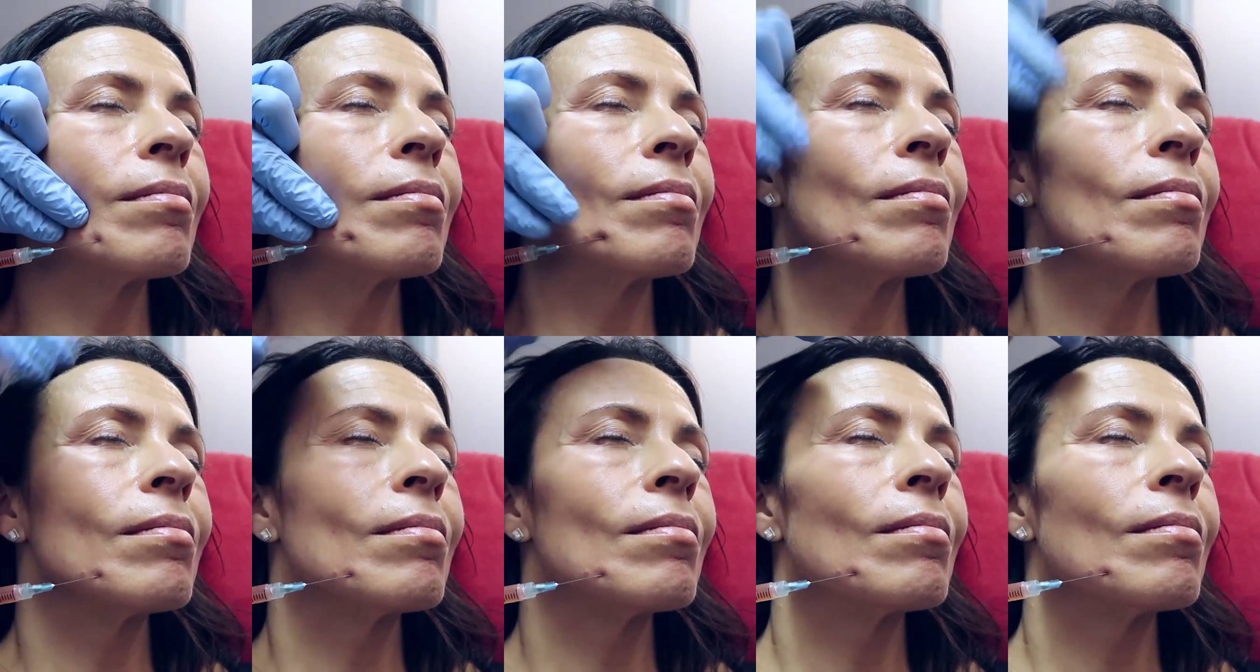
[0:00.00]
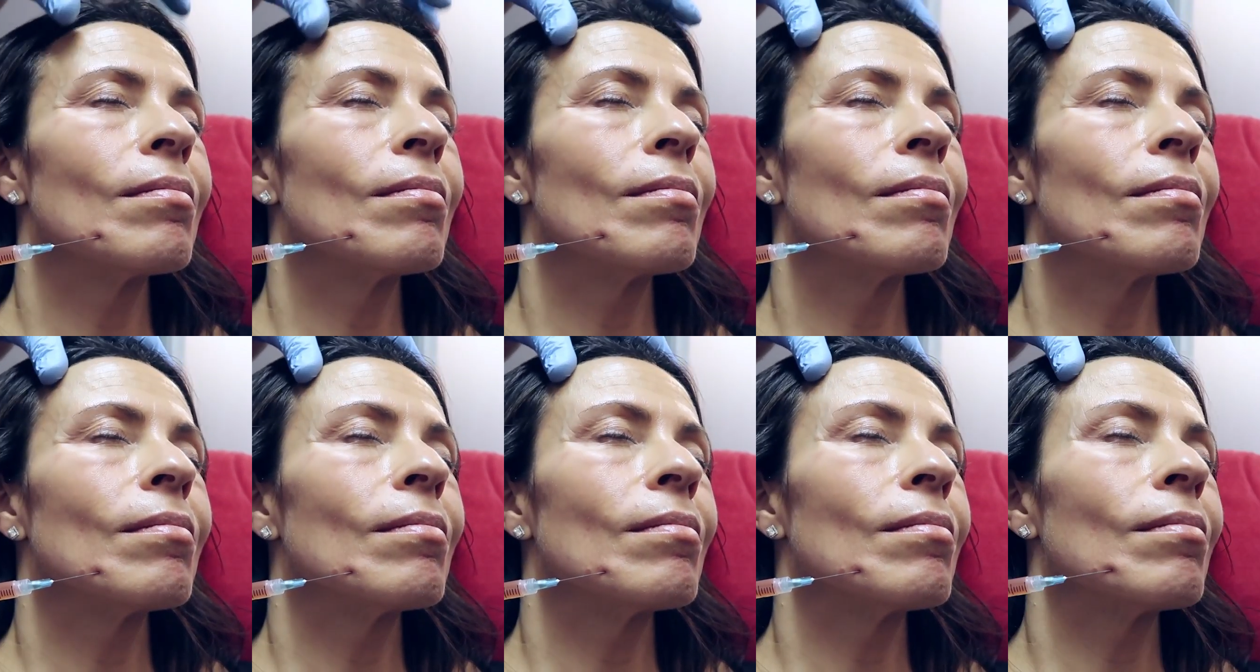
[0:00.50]
I'm going
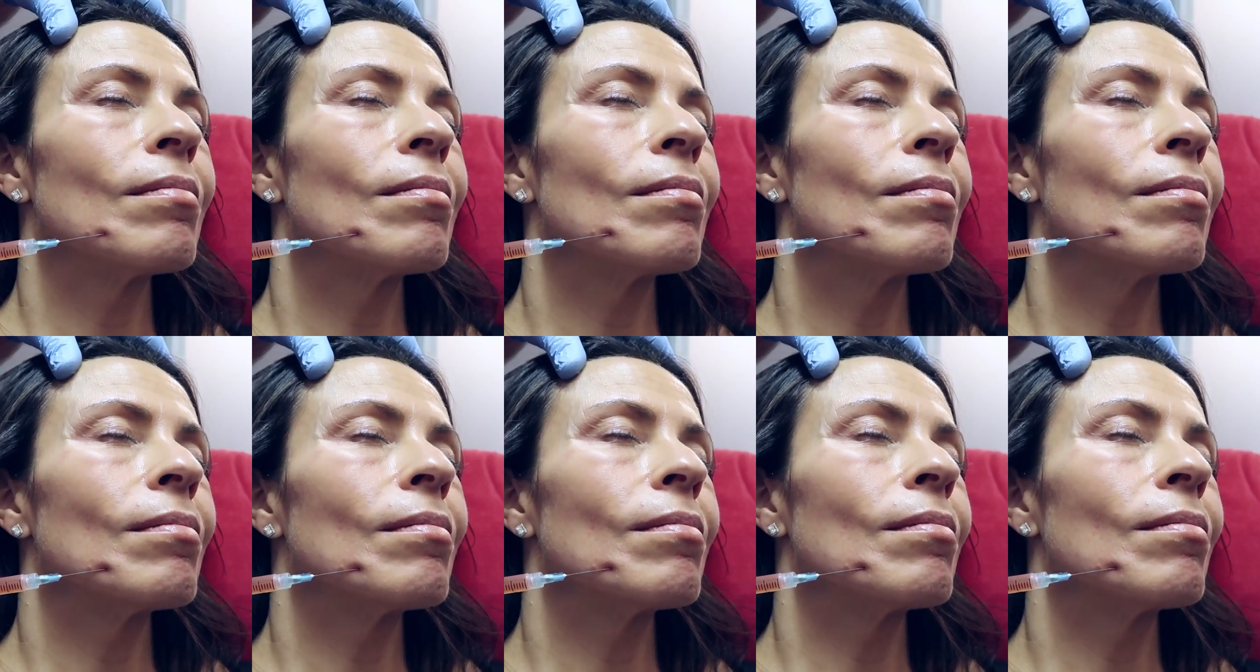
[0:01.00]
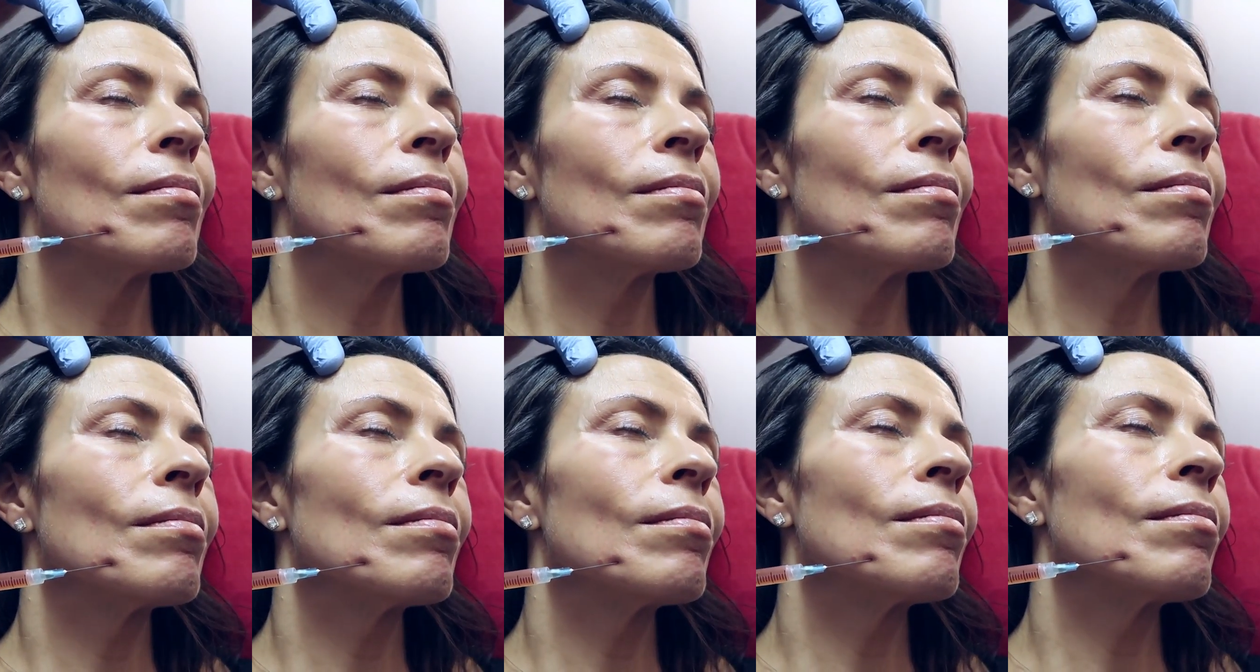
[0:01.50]
to tilt you a little
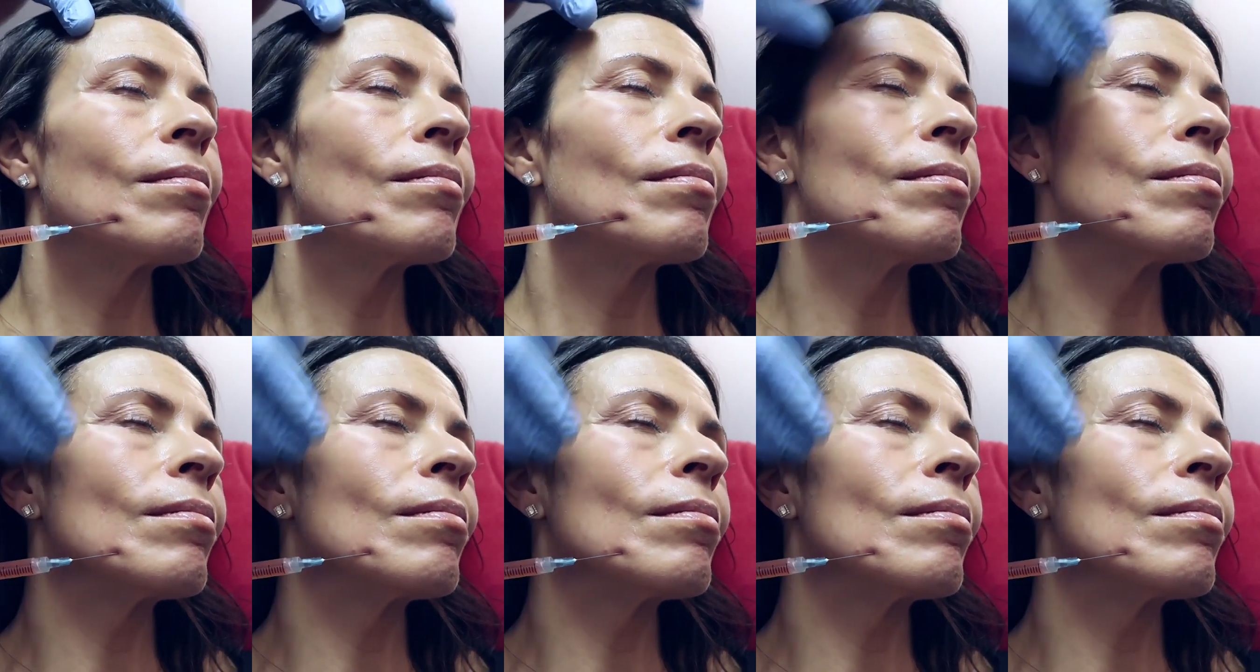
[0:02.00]
this way.